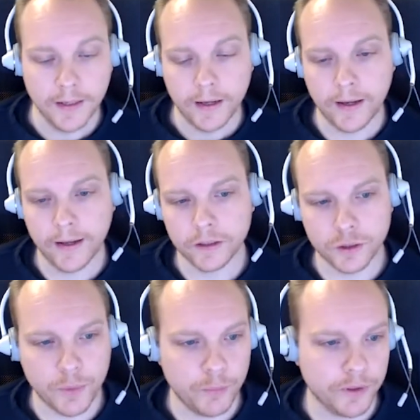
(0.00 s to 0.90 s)
And
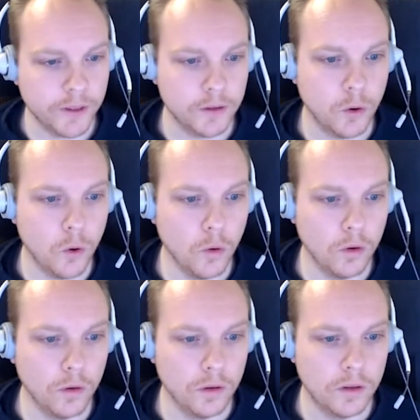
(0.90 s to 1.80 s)
remember that
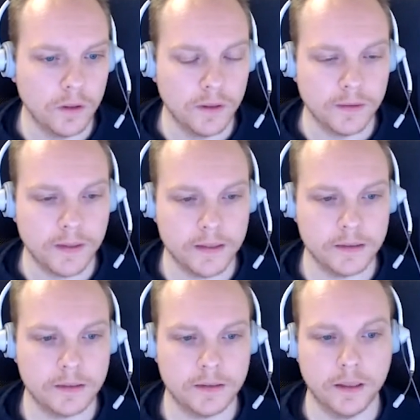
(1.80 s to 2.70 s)
all
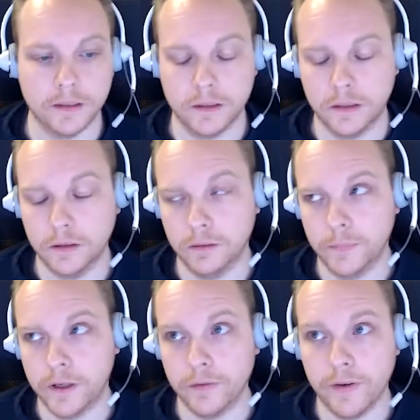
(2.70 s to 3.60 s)
tests that
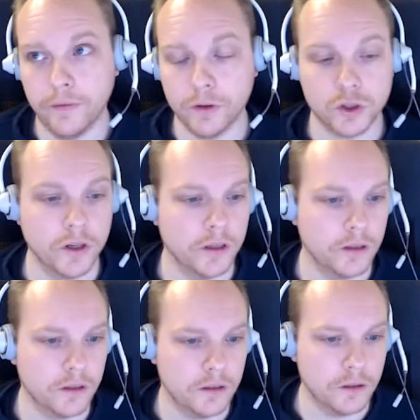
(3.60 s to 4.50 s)
verify
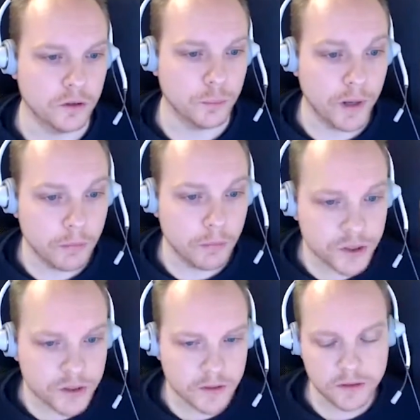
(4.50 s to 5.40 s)
functionality on a published
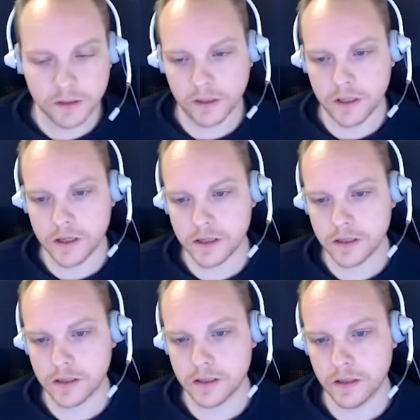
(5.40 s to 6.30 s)
instance
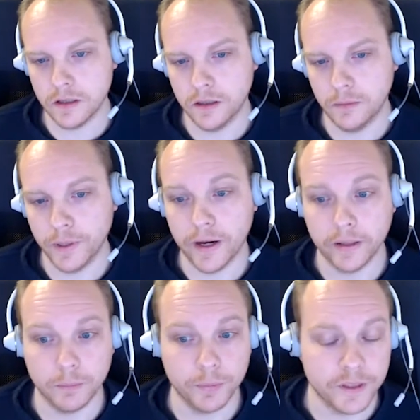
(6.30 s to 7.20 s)
is
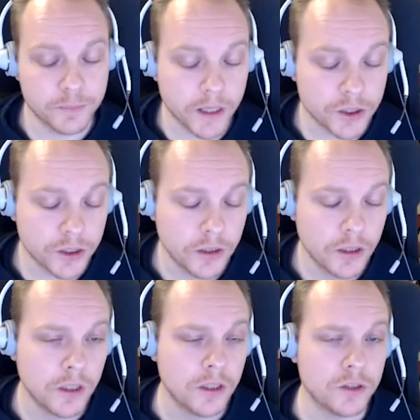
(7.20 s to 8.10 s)
behind a dispatcher.
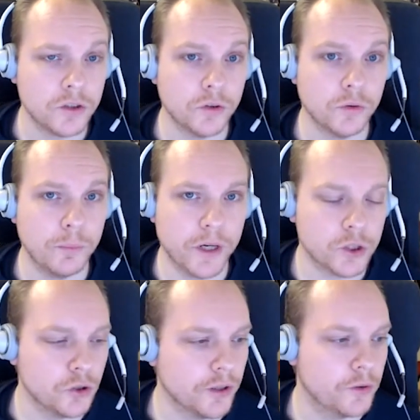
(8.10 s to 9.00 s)
So make
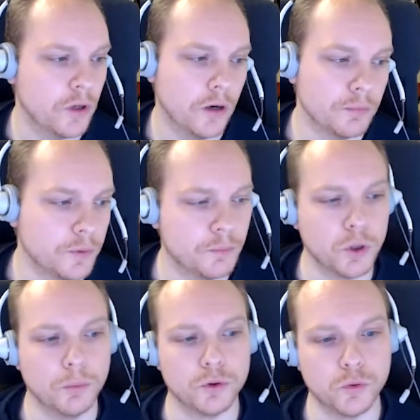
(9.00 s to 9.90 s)
sure that you have the
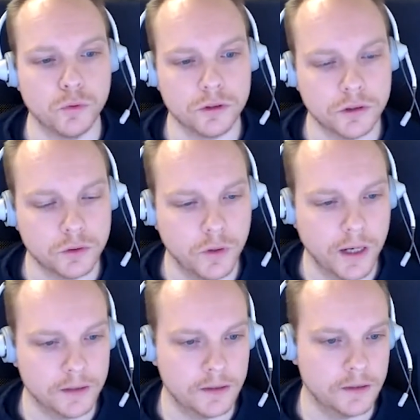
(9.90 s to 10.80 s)
proper rules to
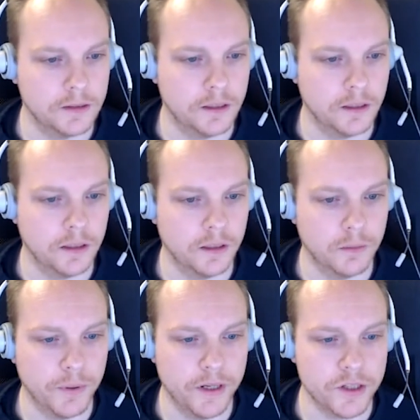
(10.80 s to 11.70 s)
access
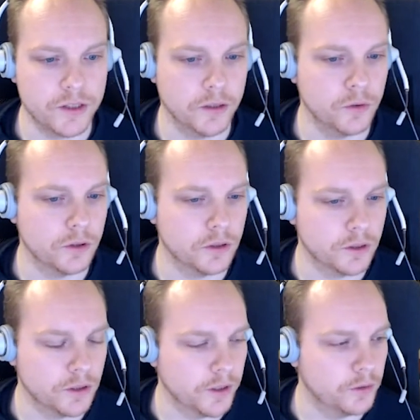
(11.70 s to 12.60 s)
the pages that you're
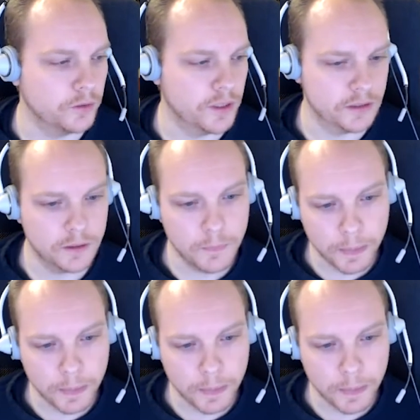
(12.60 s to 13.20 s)
trying to test.